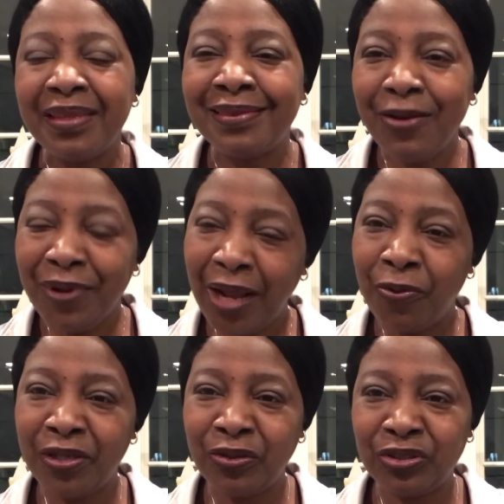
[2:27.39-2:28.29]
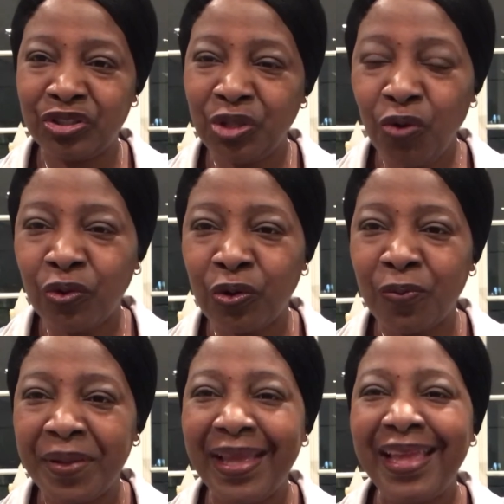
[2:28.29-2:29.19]
Then when I went on the
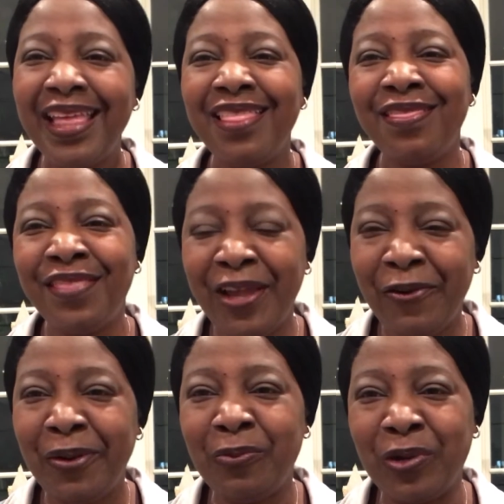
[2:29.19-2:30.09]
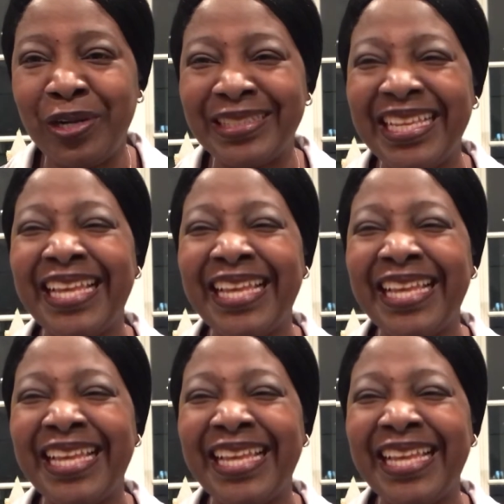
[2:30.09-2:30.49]
showroom, there it was,